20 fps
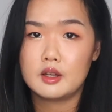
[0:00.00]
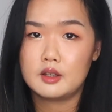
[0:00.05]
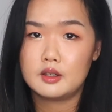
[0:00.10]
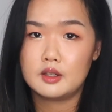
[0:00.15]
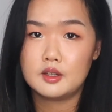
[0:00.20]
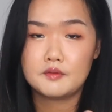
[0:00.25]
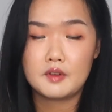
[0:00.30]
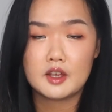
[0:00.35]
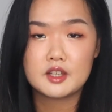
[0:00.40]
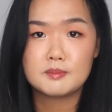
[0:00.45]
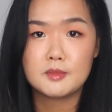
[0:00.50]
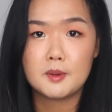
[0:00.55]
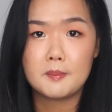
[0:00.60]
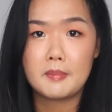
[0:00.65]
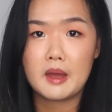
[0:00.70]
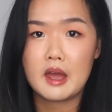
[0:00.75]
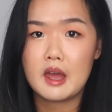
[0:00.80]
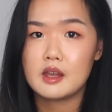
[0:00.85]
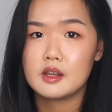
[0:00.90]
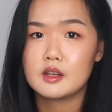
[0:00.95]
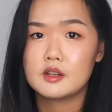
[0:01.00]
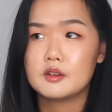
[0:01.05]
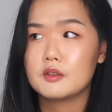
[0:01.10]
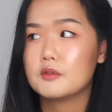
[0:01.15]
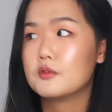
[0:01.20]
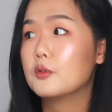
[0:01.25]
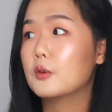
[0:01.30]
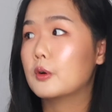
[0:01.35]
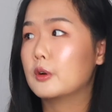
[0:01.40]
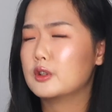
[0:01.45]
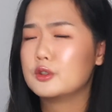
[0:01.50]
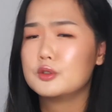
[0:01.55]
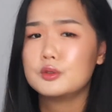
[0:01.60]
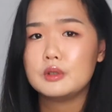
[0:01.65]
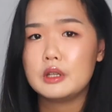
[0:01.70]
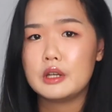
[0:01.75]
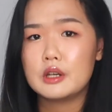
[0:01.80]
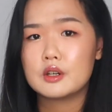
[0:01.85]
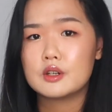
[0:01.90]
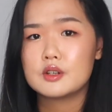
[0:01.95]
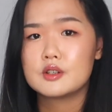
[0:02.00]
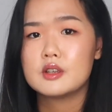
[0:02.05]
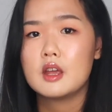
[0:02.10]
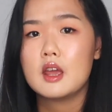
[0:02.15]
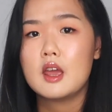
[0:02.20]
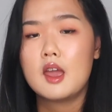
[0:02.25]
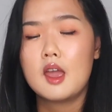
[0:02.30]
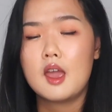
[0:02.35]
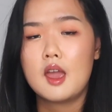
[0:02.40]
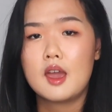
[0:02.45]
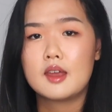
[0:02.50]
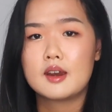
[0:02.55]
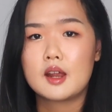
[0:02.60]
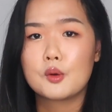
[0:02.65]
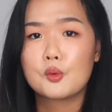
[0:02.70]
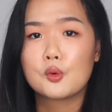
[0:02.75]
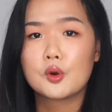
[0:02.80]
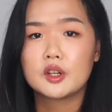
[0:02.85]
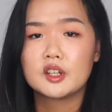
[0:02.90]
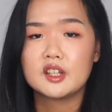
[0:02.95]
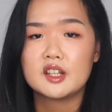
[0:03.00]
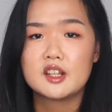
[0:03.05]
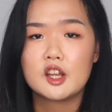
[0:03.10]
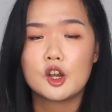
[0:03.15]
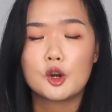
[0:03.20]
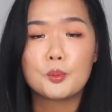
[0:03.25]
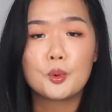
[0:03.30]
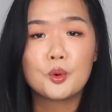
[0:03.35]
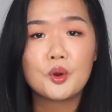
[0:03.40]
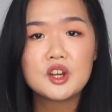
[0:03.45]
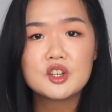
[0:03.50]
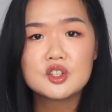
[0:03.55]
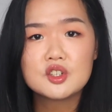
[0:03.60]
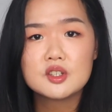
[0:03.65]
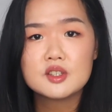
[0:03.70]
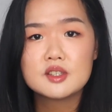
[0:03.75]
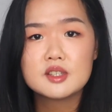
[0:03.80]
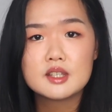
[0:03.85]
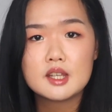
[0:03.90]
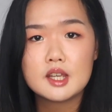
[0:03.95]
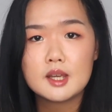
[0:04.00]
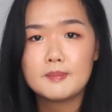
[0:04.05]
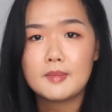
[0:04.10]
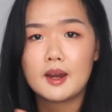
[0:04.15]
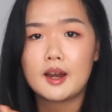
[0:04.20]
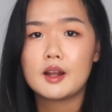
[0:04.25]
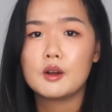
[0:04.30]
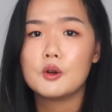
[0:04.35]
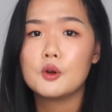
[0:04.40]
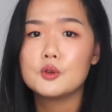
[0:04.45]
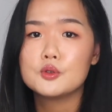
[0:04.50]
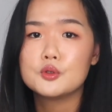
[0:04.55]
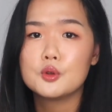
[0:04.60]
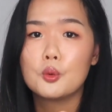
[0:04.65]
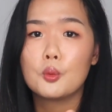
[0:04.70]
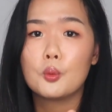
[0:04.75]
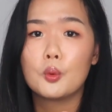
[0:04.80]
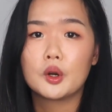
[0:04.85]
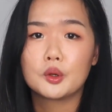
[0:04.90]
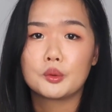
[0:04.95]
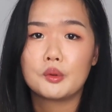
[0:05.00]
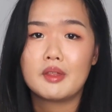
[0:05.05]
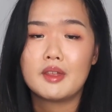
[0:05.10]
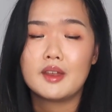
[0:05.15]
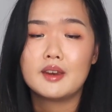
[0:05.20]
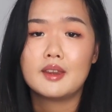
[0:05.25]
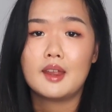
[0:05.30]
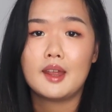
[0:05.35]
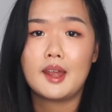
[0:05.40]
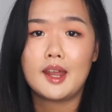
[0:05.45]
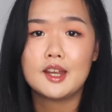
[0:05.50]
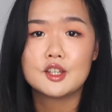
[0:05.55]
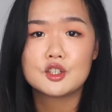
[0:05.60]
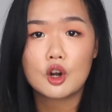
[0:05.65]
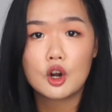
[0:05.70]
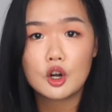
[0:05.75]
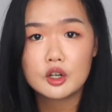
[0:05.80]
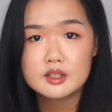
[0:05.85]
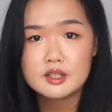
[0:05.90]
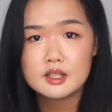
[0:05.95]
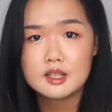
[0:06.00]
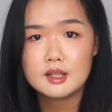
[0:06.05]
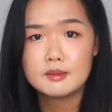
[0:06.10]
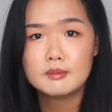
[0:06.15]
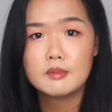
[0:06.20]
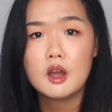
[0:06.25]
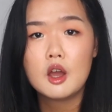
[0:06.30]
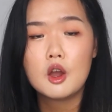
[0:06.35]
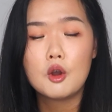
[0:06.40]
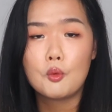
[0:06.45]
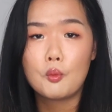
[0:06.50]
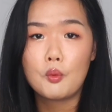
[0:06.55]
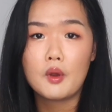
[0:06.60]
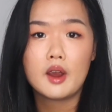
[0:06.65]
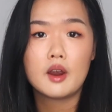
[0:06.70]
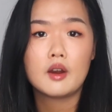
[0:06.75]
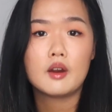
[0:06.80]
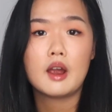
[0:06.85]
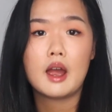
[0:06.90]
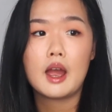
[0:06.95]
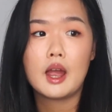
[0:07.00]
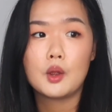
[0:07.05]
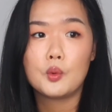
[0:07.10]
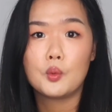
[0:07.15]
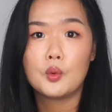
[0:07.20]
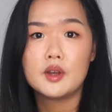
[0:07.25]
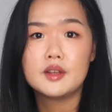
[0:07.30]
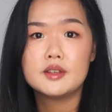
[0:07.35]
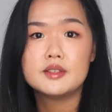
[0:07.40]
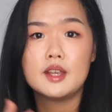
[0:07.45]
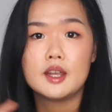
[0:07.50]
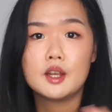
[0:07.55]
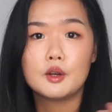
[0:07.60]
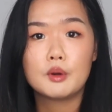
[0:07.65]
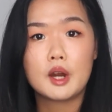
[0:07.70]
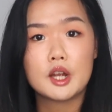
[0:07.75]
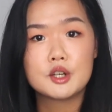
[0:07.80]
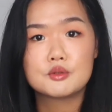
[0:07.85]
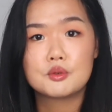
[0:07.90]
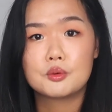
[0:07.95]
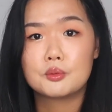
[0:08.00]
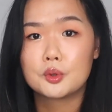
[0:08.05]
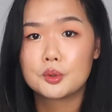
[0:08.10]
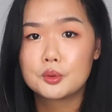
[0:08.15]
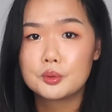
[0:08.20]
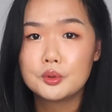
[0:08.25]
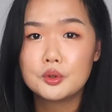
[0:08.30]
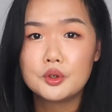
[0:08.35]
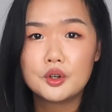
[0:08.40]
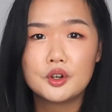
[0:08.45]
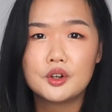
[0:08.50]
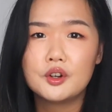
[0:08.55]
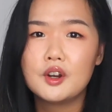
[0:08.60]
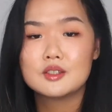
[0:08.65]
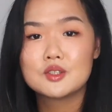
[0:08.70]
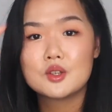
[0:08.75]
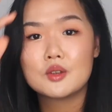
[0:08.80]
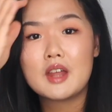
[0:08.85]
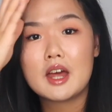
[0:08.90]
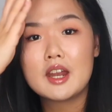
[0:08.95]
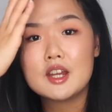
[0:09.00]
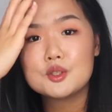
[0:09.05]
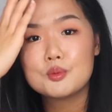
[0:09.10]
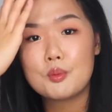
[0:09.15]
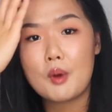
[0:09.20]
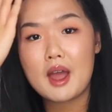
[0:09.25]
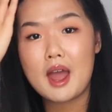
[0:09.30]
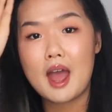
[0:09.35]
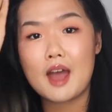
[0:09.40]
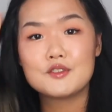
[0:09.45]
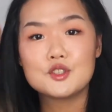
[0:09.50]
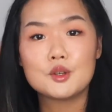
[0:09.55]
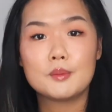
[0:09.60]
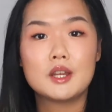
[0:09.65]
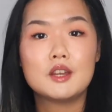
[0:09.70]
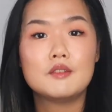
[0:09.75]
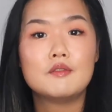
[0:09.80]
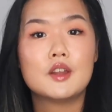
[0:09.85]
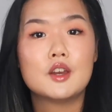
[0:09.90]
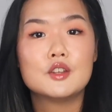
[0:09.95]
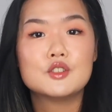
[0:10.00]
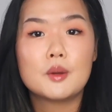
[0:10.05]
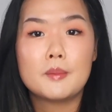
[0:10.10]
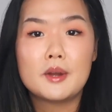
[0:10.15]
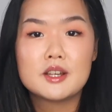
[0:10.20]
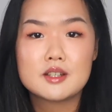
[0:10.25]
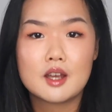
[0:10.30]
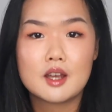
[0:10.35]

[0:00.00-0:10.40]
an investment bank for 2 years, and I worked in the operations team, and I also worked within the HR team where I was a graduate recruiter. So that is why I have so many videos on my